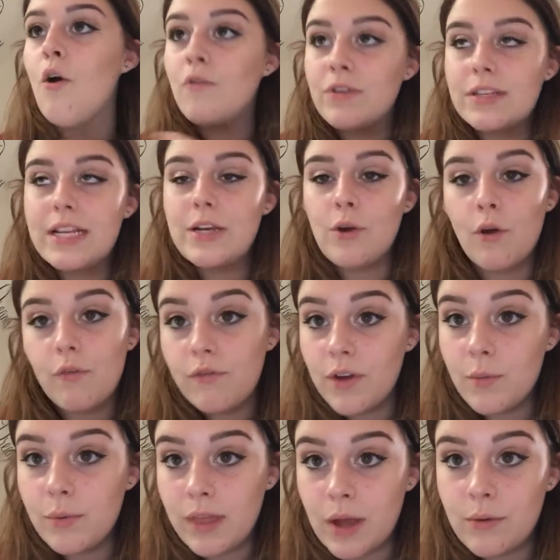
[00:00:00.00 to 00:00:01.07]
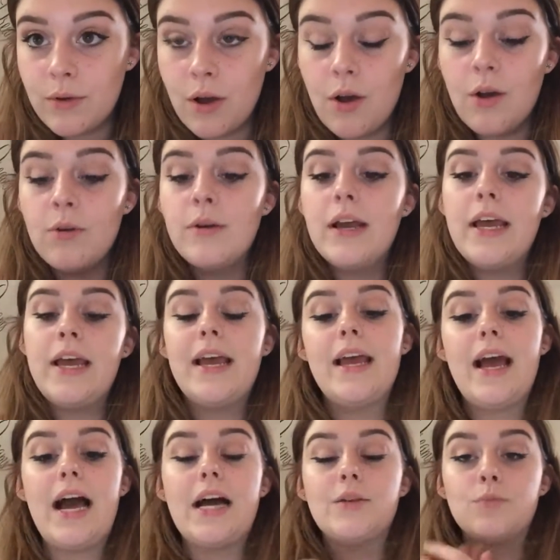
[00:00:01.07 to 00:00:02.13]
obviously not filled with alcohol. It
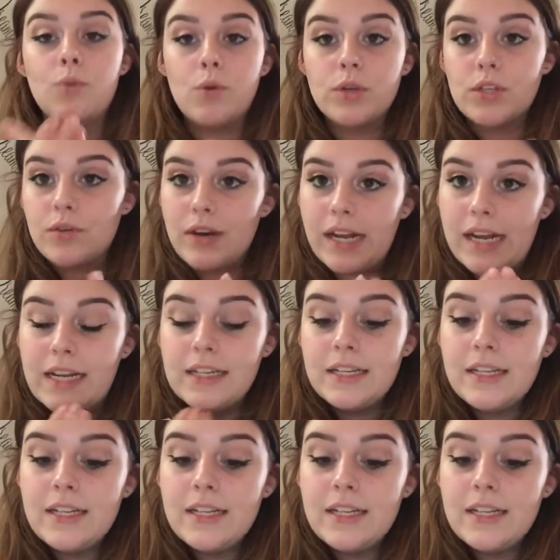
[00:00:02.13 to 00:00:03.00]
had water in it,